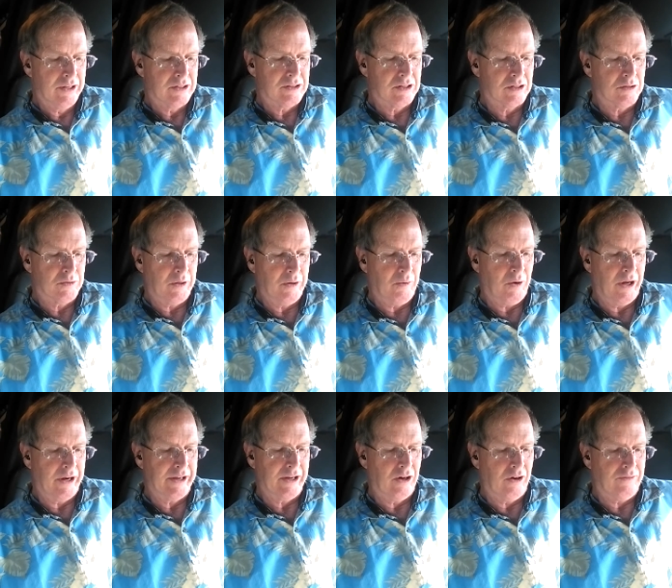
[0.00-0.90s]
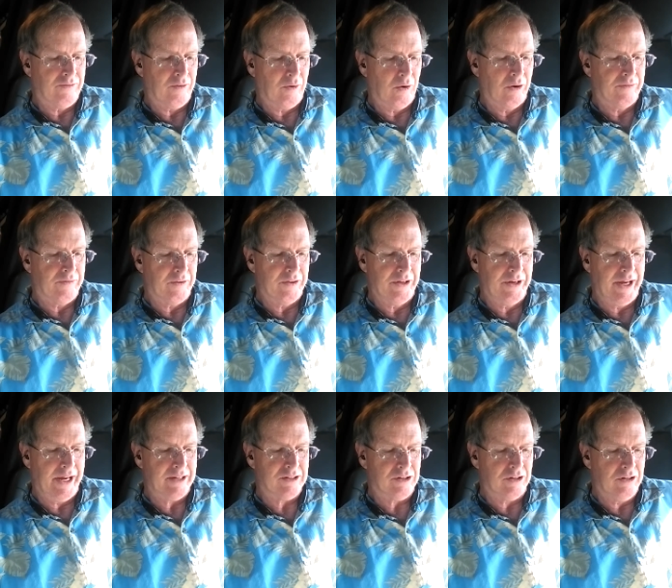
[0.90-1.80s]
Since we want to go forward for the
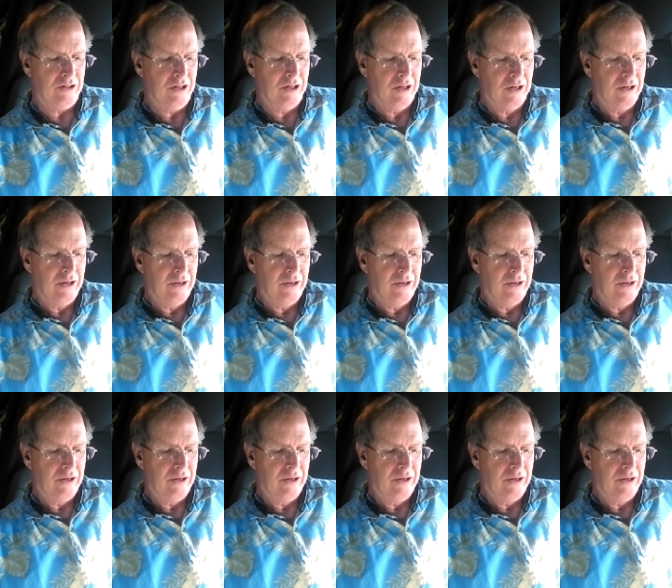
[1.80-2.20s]
nation,